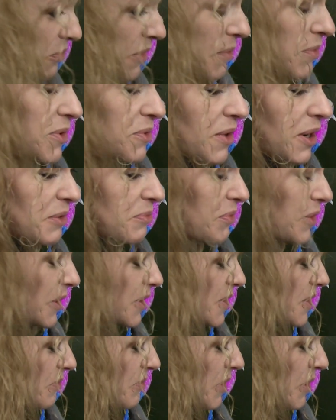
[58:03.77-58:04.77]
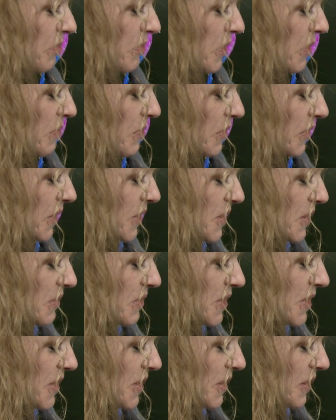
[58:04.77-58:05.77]
Maybe you want to bring some of the purple
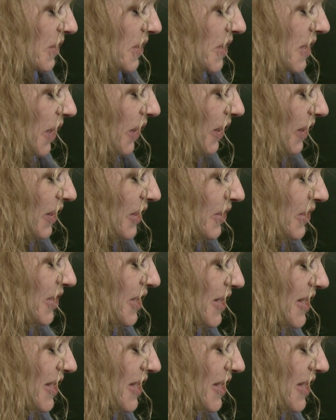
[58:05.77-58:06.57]
into it too. So you